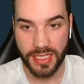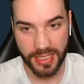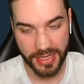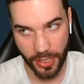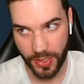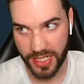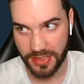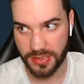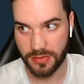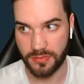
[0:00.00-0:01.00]
There it
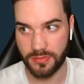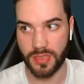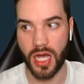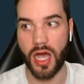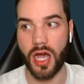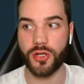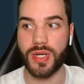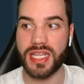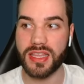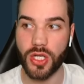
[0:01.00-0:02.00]
is. one
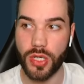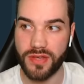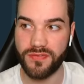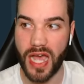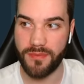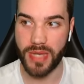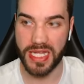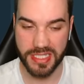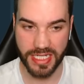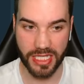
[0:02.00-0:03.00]
hundred thirty-five
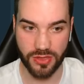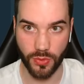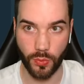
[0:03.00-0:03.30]
bets to get through.